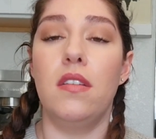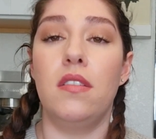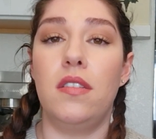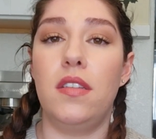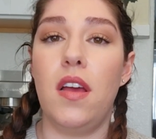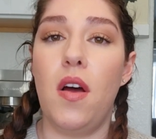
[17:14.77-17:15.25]

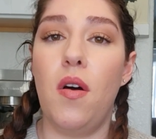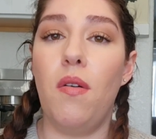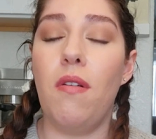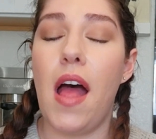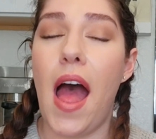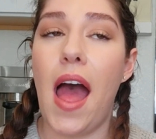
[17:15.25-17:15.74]

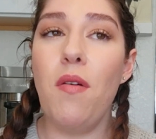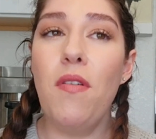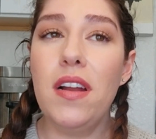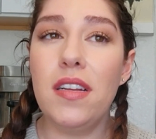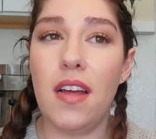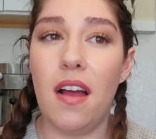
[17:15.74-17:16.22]
So I
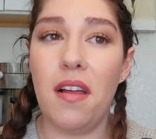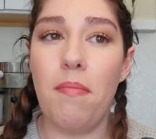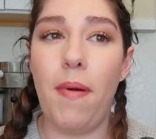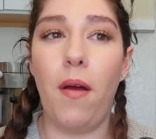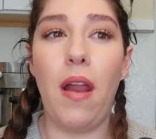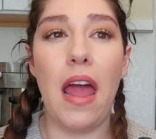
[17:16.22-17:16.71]
want to talk
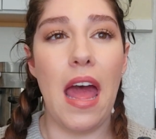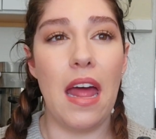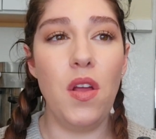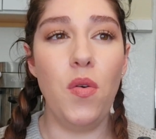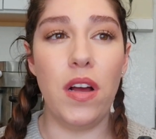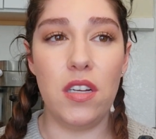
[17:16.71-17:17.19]
about, I
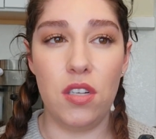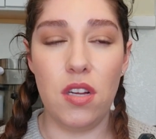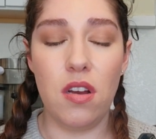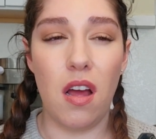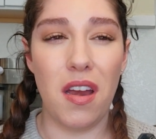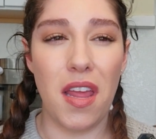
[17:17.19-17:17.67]
had a
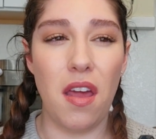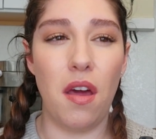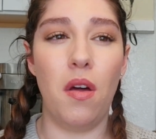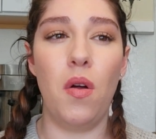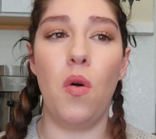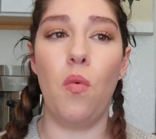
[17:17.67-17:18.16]
question on
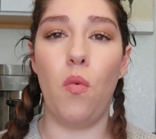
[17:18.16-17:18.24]
here.